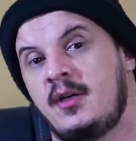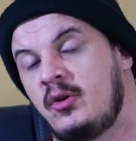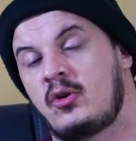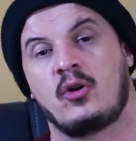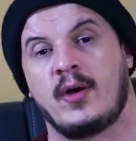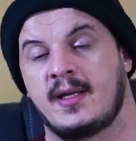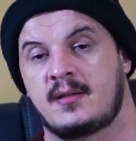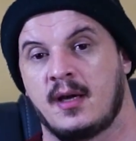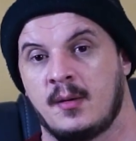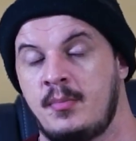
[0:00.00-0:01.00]
you
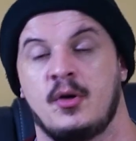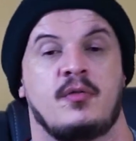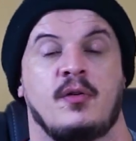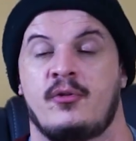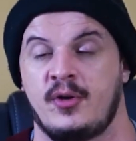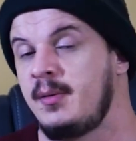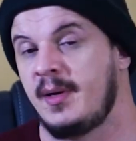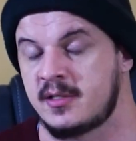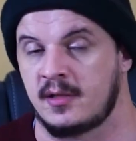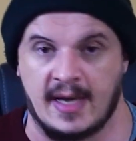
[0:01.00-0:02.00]
create a beautiful
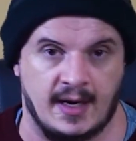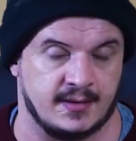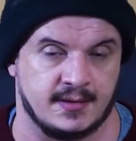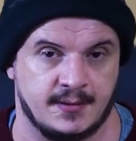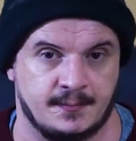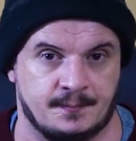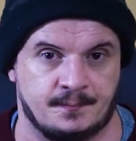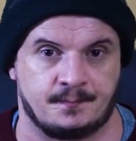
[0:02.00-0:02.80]
three-dimensional character.